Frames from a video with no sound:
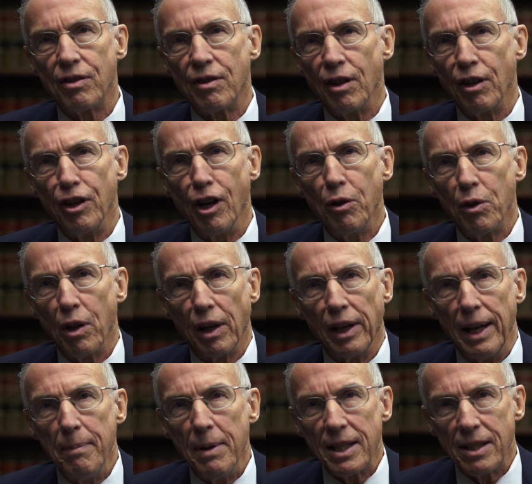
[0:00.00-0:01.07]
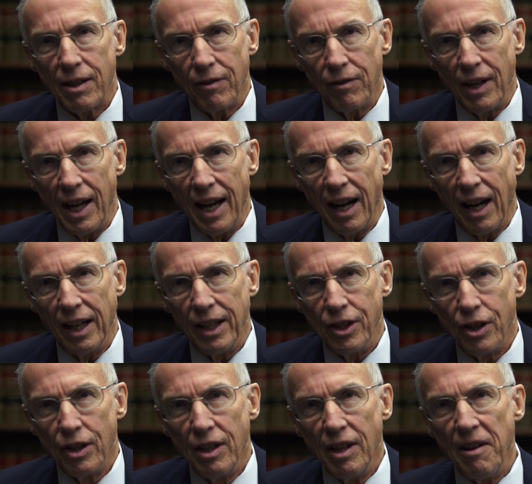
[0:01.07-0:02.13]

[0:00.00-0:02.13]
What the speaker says: to know the limits of knowledge.